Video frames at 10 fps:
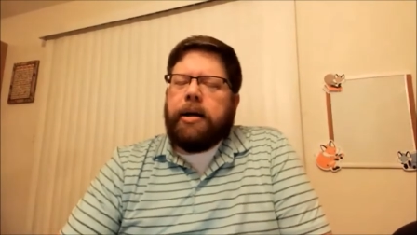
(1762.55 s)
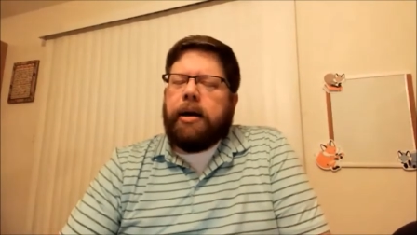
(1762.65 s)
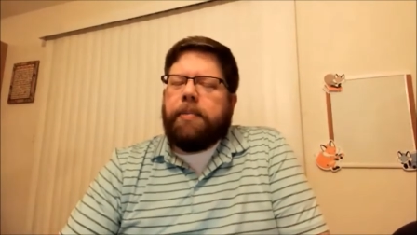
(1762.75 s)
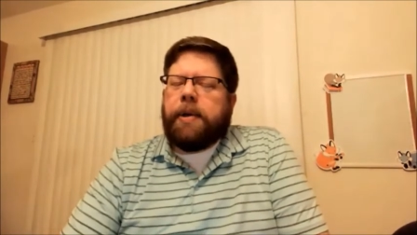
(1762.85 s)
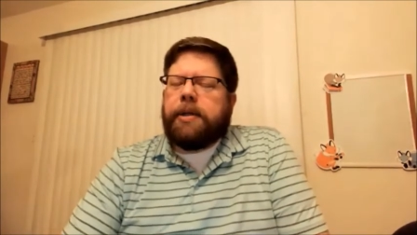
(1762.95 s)

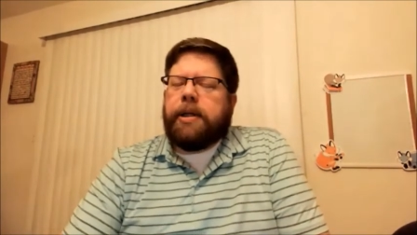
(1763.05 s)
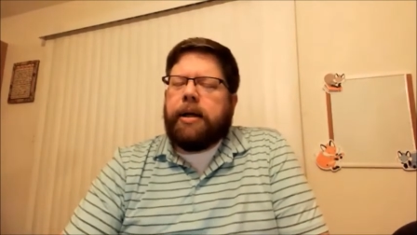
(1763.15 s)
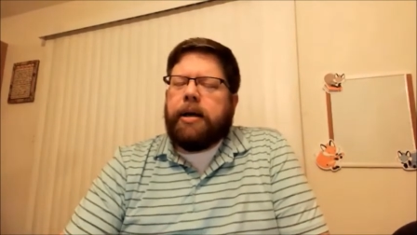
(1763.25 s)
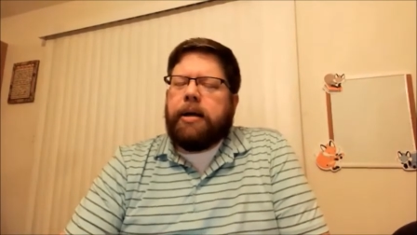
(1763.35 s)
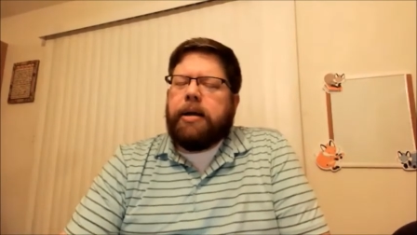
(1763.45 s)
Help us
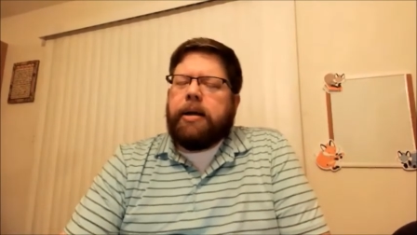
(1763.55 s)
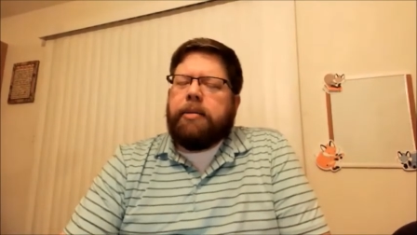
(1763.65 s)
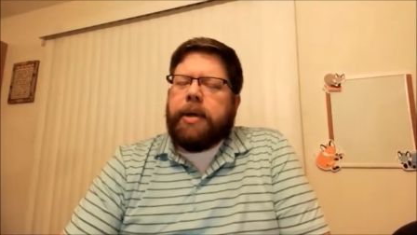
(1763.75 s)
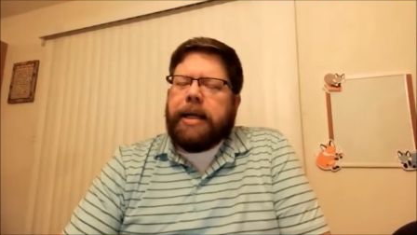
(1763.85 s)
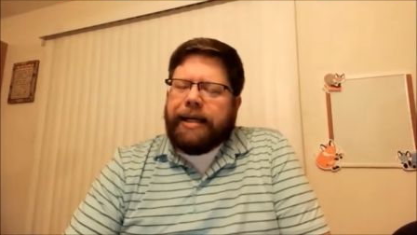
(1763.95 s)
to
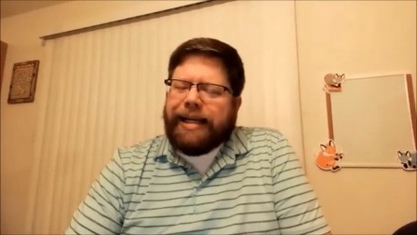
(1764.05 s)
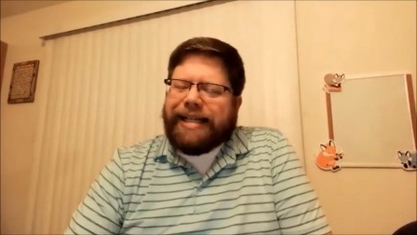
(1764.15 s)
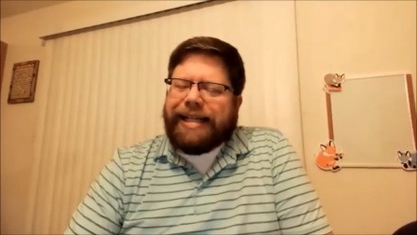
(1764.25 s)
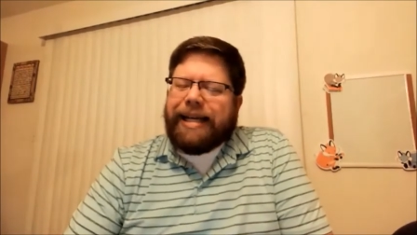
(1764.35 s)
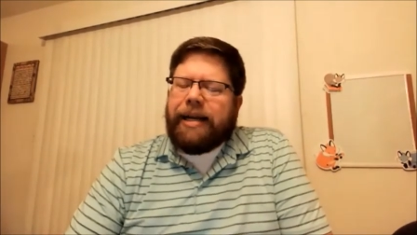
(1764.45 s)
be
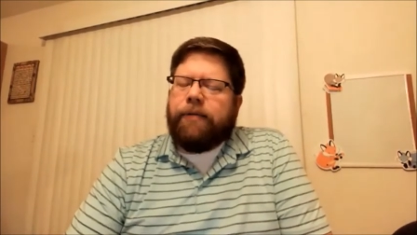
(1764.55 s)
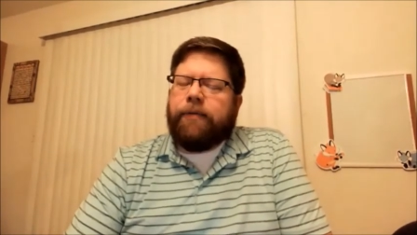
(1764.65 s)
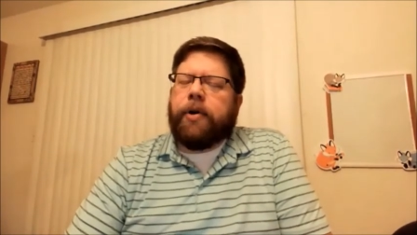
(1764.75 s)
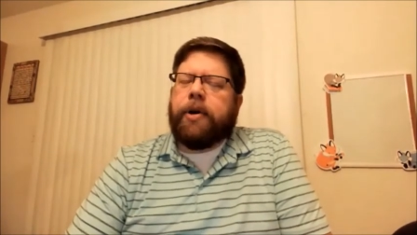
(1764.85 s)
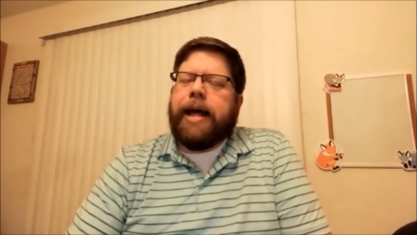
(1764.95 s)
listening
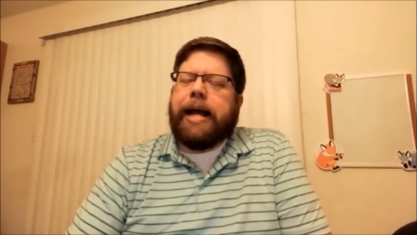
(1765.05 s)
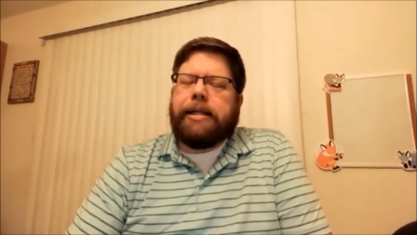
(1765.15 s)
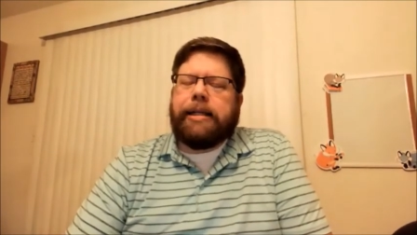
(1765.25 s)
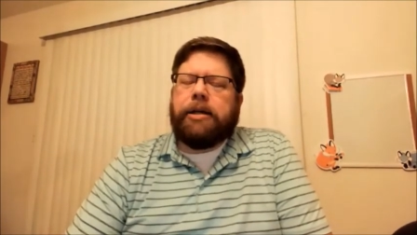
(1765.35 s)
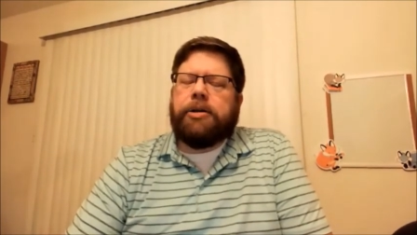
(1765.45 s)
for that
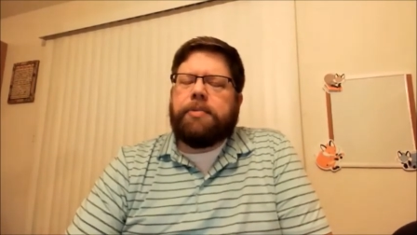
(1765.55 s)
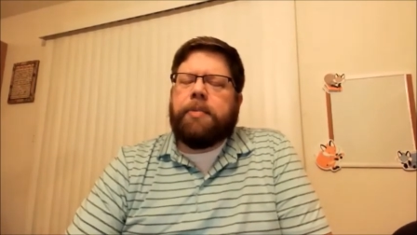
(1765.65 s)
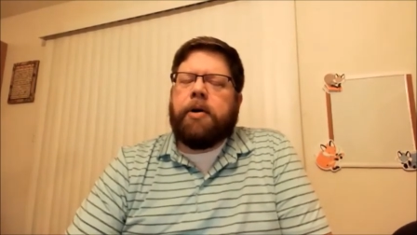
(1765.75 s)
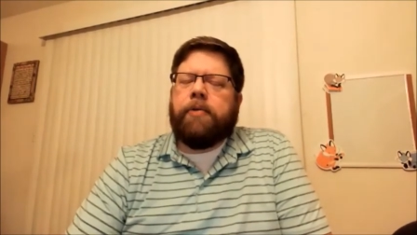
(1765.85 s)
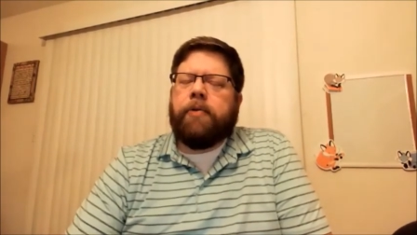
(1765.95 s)
still
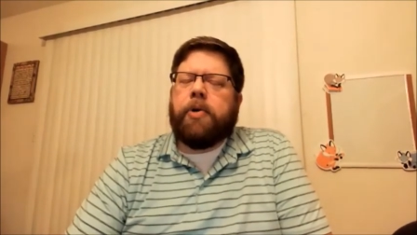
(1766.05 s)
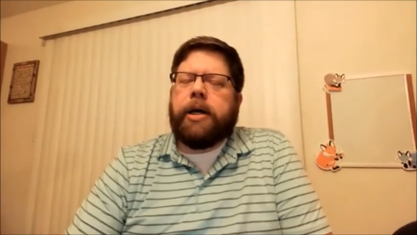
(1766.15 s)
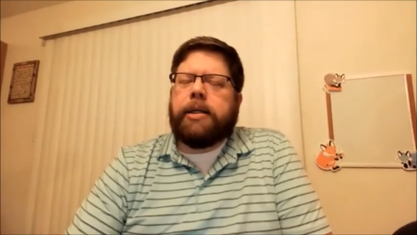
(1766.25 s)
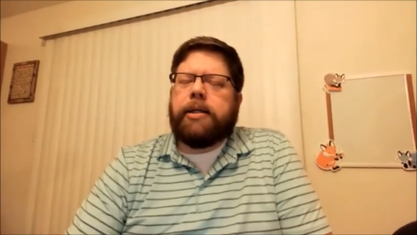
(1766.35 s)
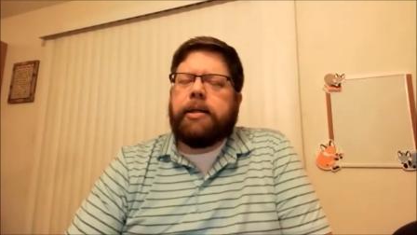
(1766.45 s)
small
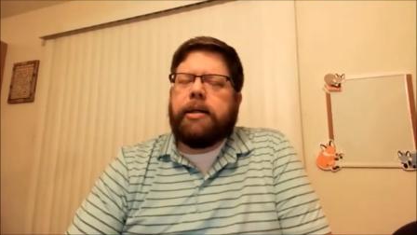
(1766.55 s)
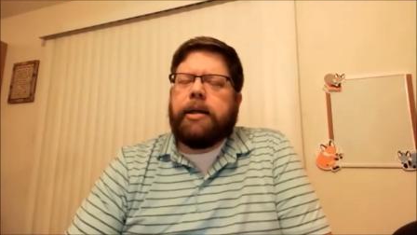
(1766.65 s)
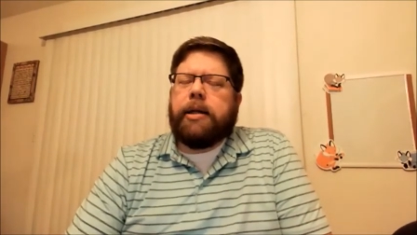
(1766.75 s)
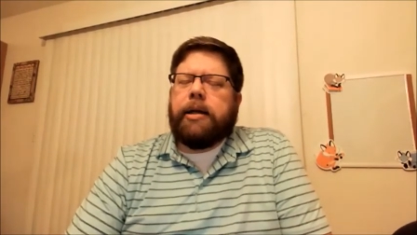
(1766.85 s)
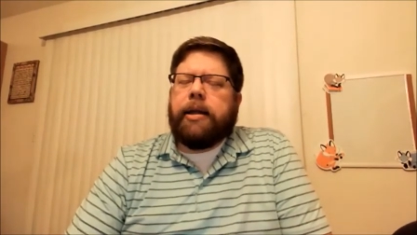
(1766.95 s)
voice,
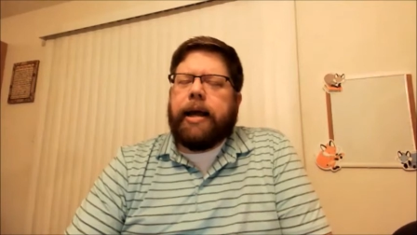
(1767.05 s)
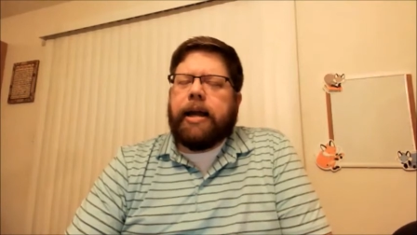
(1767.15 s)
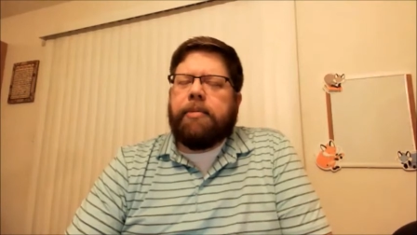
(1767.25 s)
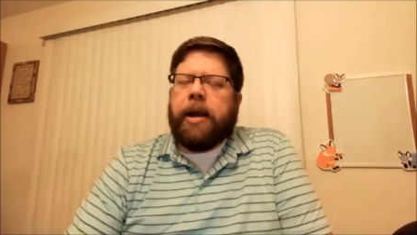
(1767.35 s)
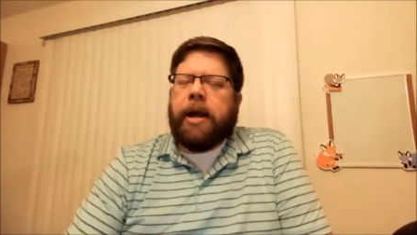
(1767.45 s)
that
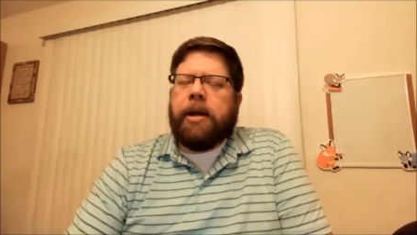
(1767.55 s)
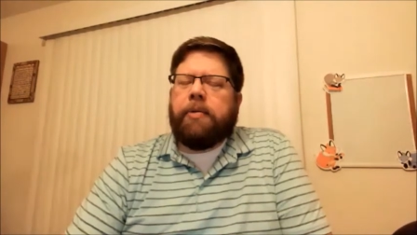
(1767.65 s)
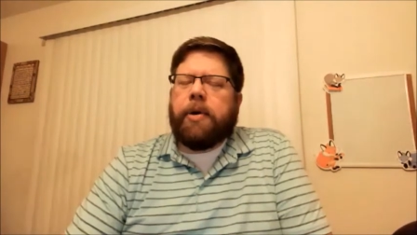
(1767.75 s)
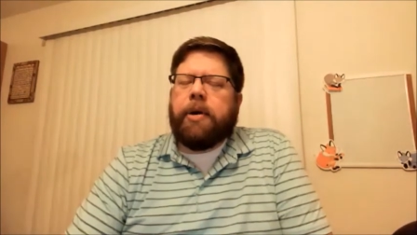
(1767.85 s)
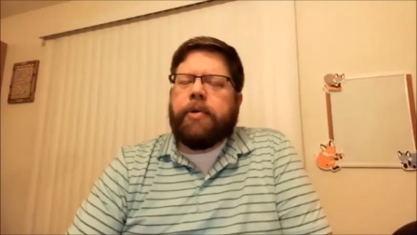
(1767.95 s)

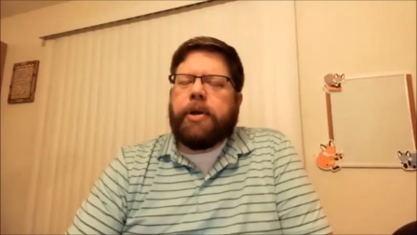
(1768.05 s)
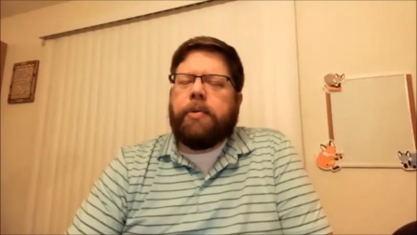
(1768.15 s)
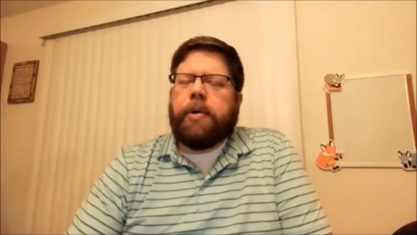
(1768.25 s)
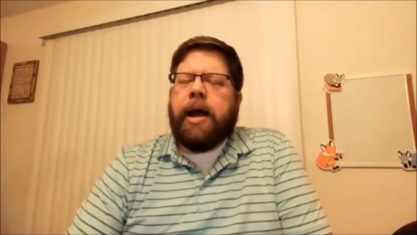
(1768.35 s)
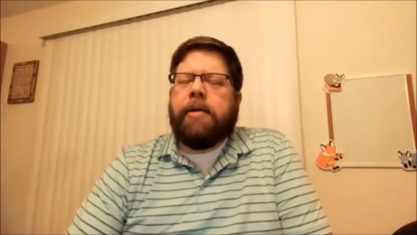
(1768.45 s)
command, whatever you
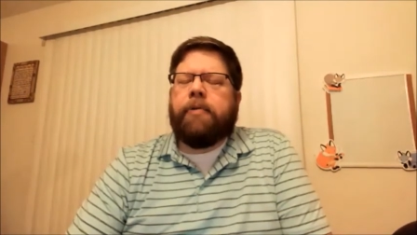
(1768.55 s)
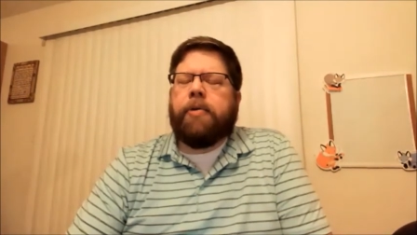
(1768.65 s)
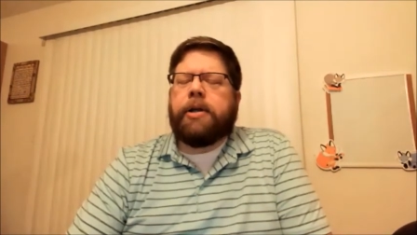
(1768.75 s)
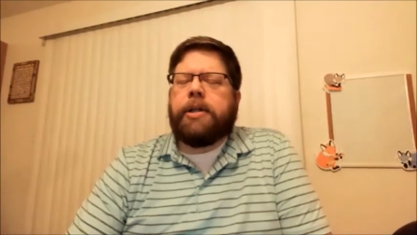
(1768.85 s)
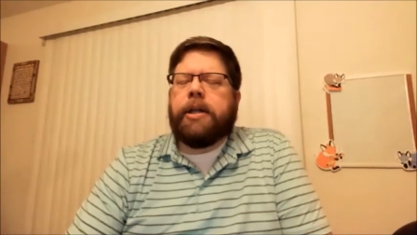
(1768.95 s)
would have
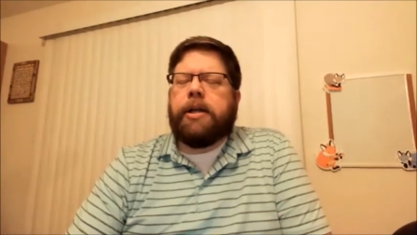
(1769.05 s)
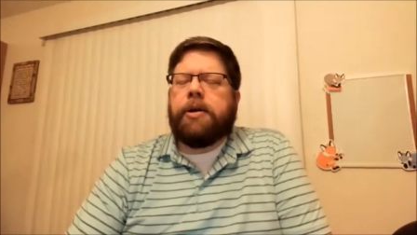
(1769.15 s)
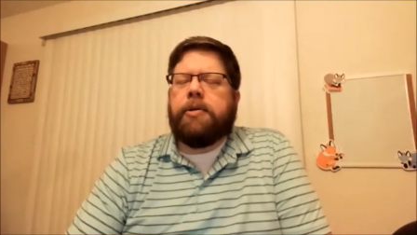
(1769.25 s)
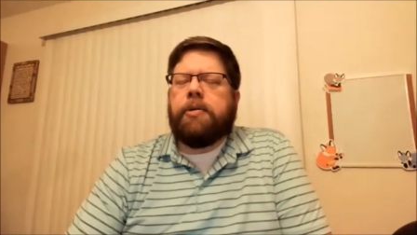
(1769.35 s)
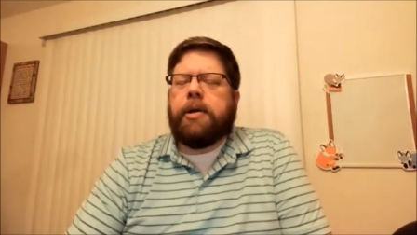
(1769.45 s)
for us to do.